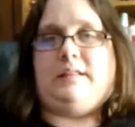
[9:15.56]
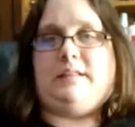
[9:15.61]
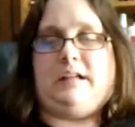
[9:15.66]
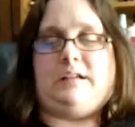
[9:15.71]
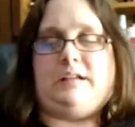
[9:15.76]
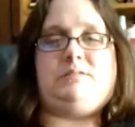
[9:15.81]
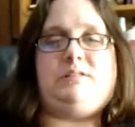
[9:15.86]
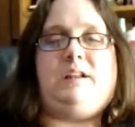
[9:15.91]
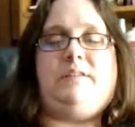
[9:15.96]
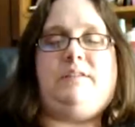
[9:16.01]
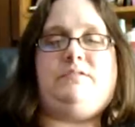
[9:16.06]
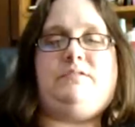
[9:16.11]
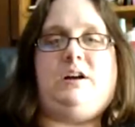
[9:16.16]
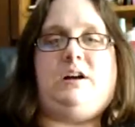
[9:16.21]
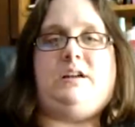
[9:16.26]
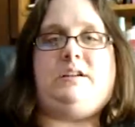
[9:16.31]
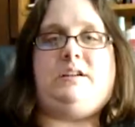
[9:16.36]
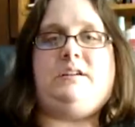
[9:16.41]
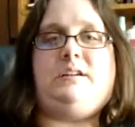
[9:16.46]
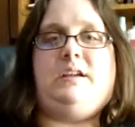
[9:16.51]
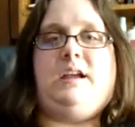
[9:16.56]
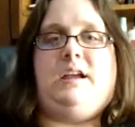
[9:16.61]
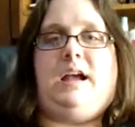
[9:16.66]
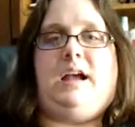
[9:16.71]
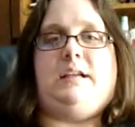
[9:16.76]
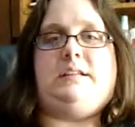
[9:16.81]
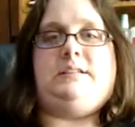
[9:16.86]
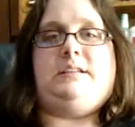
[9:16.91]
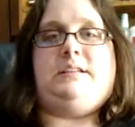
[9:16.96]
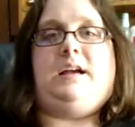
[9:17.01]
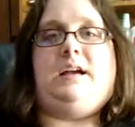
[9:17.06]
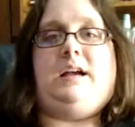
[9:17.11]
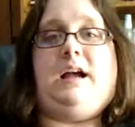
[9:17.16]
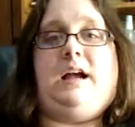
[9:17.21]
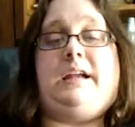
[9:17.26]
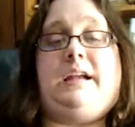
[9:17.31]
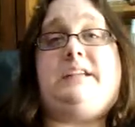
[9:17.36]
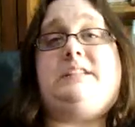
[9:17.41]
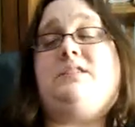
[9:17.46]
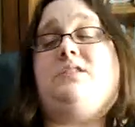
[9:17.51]
that's what I've done, and uh,
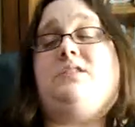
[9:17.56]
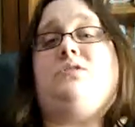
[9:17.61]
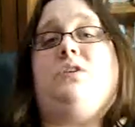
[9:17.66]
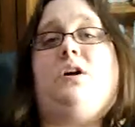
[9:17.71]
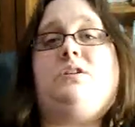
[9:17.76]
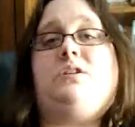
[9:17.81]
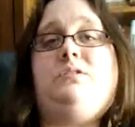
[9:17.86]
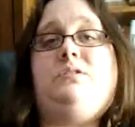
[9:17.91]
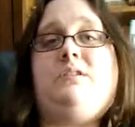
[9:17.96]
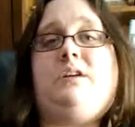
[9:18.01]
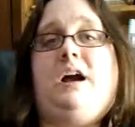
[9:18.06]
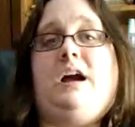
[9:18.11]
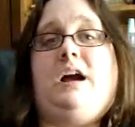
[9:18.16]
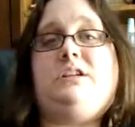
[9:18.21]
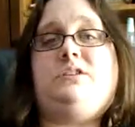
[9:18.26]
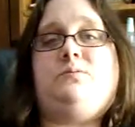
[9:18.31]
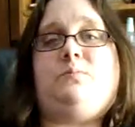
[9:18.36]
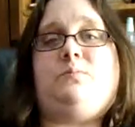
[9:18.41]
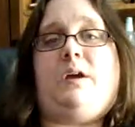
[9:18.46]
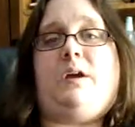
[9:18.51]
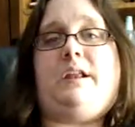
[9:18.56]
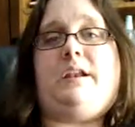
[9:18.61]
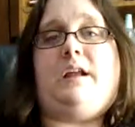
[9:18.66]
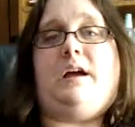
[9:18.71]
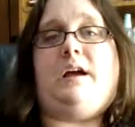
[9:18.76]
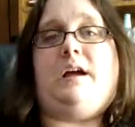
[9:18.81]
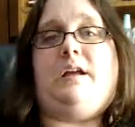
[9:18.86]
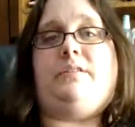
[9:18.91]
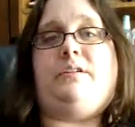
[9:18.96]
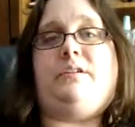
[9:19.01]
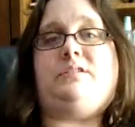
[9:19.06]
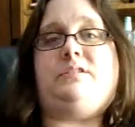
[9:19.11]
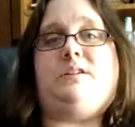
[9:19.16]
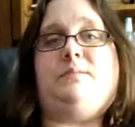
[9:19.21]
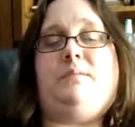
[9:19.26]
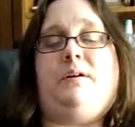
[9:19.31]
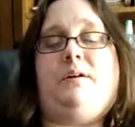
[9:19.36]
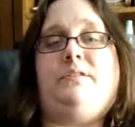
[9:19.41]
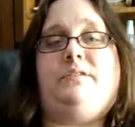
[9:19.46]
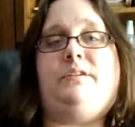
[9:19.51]
I guess I'll talk to you guys when uh, there's
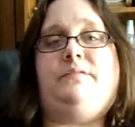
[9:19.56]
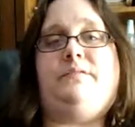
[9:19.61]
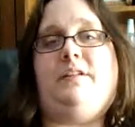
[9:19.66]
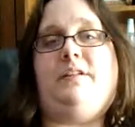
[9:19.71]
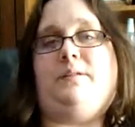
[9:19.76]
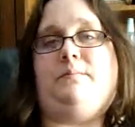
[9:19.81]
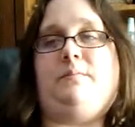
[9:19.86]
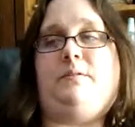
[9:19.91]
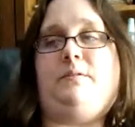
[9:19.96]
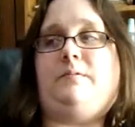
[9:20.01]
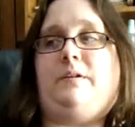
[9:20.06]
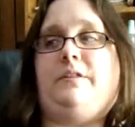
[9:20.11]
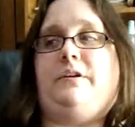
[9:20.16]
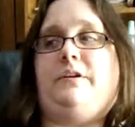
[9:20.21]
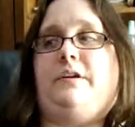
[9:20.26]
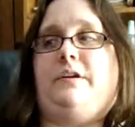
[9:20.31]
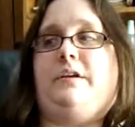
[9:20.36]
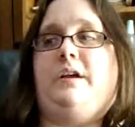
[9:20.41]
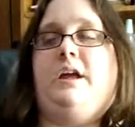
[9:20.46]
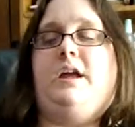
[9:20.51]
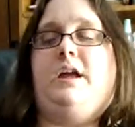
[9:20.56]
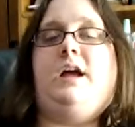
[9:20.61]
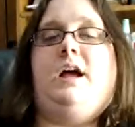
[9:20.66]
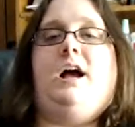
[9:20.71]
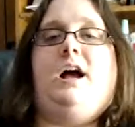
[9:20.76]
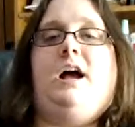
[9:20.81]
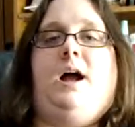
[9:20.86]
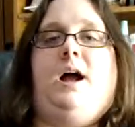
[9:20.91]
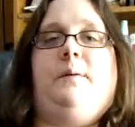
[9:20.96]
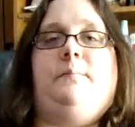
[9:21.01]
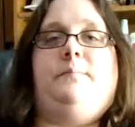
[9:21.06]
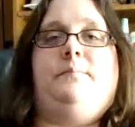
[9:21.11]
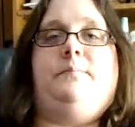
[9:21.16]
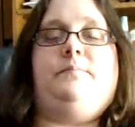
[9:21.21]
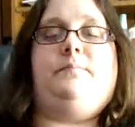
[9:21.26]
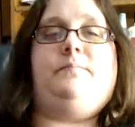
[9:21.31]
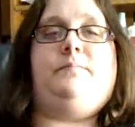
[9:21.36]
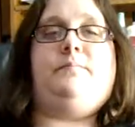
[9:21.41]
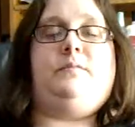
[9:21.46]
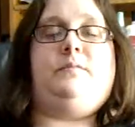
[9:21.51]
some other development, whether I'm,
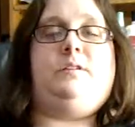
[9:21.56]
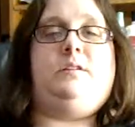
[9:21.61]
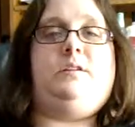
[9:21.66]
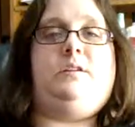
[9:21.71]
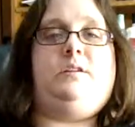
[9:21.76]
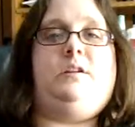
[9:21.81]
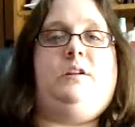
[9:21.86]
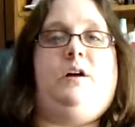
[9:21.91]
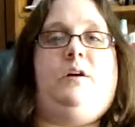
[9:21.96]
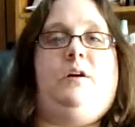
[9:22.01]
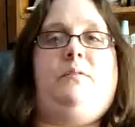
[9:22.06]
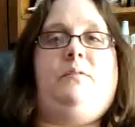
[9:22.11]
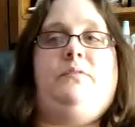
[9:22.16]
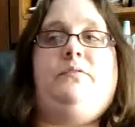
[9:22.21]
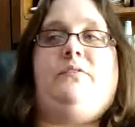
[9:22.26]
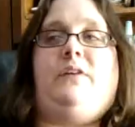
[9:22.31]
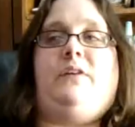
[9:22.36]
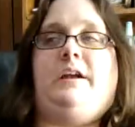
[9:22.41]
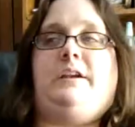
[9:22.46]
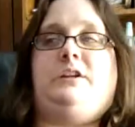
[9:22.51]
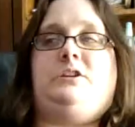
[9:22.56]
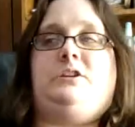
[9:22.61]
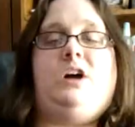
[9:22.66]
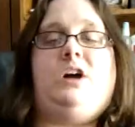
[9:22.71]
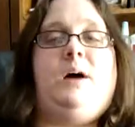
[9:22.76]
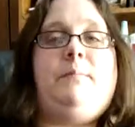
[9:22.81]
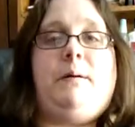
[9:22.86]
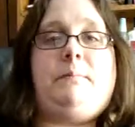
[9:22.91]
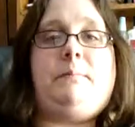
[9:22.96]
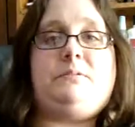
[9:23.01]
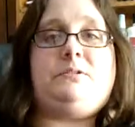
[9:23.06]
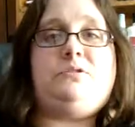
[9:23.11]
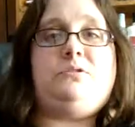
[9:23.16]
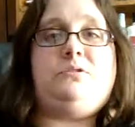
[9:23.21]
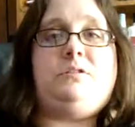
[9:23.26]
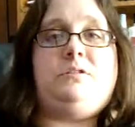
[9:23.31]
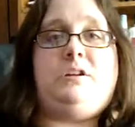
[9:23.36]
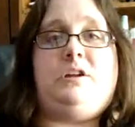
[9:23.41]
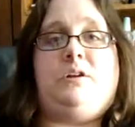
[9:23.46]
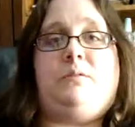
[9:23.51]
you know, find a job
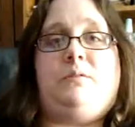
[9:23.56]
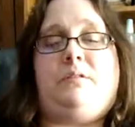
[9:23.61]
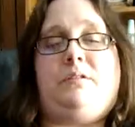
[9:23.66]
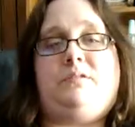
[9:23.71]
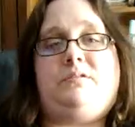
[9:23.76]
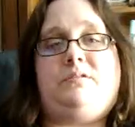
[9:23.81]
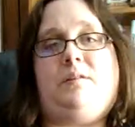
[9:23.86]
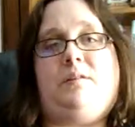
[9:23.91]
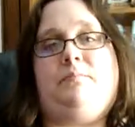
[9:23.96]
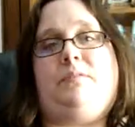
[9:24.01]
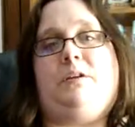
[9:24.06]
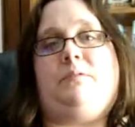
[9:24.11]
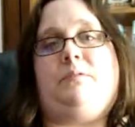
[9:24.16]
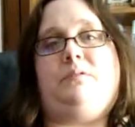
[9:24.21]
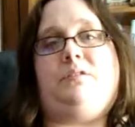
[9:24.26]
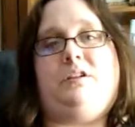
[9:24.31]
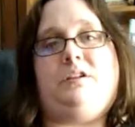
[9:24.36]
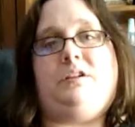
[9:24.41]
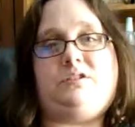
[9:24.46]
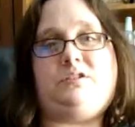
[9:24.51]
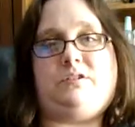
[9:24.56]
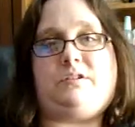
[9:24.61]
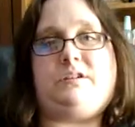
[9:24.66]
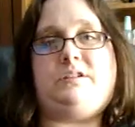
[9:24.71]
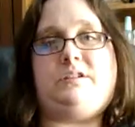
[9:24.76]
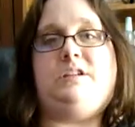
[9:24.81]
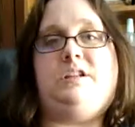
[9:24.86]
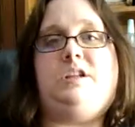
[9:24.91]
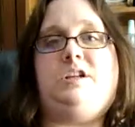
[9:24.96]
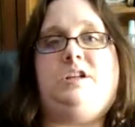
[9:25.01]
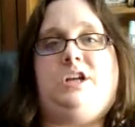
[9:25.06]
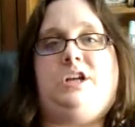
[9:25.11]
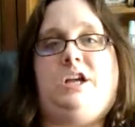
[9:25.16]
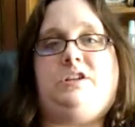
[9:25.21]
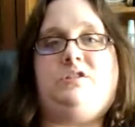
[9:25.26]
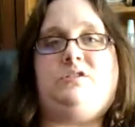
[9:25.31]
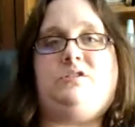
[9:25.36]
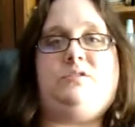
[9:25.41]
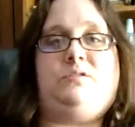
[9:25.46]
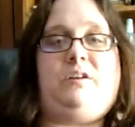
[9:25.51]
opportunity or whether something within Circuit City
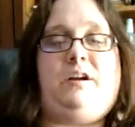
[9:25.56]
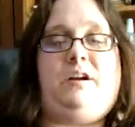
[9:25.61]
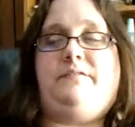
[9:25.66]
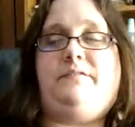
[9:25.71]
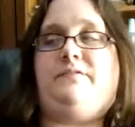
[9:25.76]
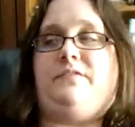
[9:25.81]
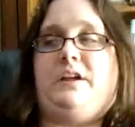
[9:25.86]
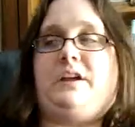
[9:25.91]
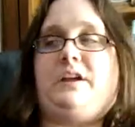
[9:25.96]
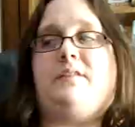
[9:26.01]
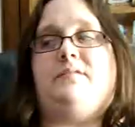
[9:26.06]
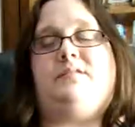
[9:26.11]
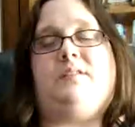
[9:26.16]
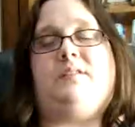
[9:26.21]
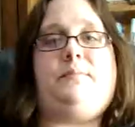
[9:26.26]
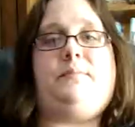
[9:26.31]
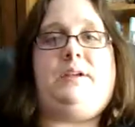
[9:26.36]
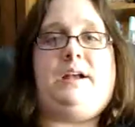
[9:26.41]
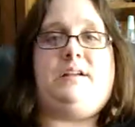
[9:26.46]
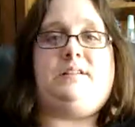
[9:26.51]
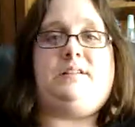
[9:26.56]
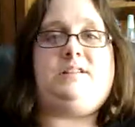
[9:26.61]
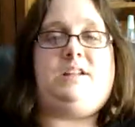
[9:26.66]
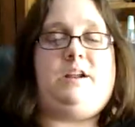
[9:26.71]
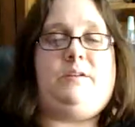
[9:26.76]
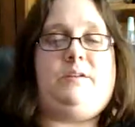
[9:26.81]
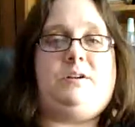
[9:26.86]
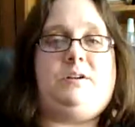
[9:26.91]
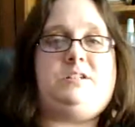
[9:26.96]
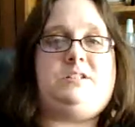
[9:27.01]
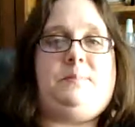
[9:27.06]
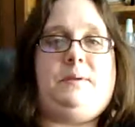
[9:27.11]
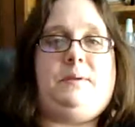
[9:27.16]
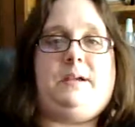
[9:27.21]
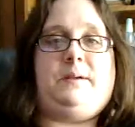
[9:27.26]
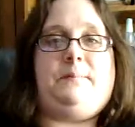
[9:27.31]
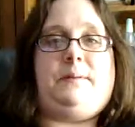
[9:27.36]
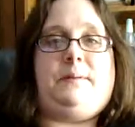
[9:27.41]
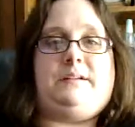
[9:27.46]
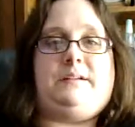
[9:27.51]
changes or I think of something else that I want to
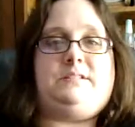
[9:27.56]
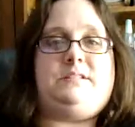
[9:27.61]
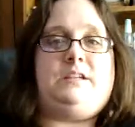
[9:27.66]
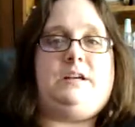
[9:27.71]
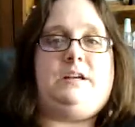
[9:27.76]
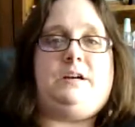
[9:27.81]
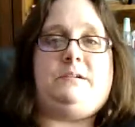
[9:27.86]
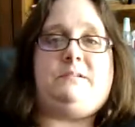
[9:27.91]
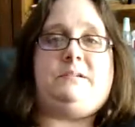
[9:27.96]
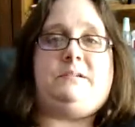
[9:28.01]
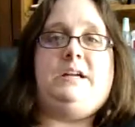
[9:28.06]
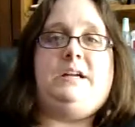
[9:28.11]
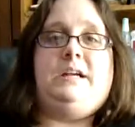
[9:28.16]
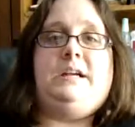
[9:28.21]
speak about, so